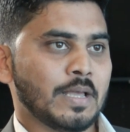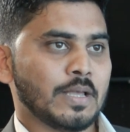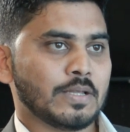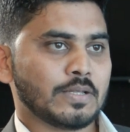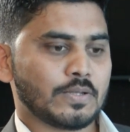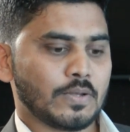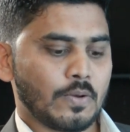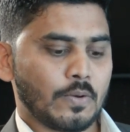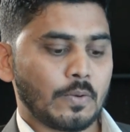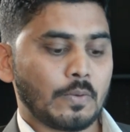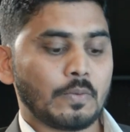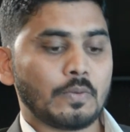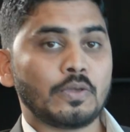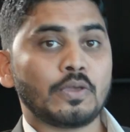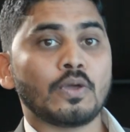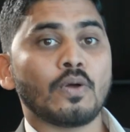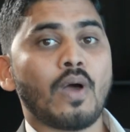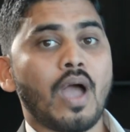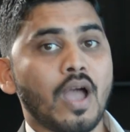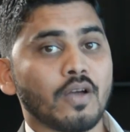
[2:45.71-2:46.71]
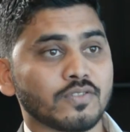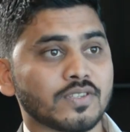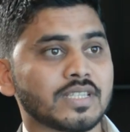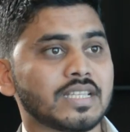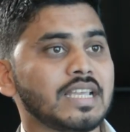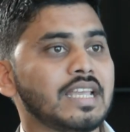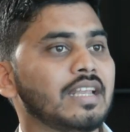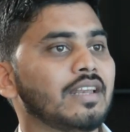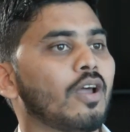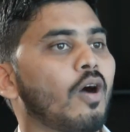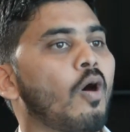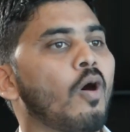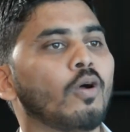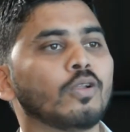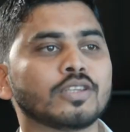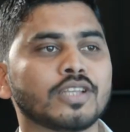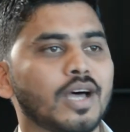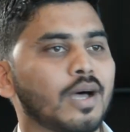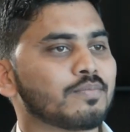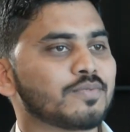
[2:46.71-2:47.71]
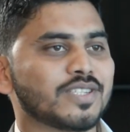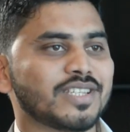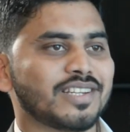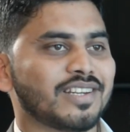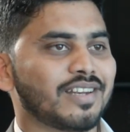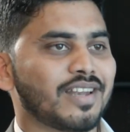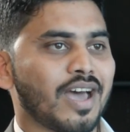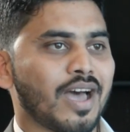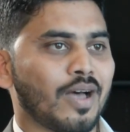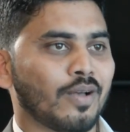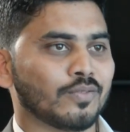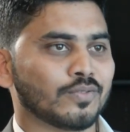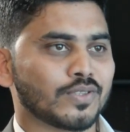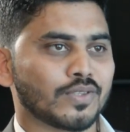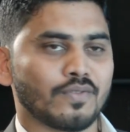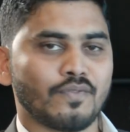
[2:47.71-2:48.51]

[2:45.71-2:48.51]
So you have seen all the ups and downs.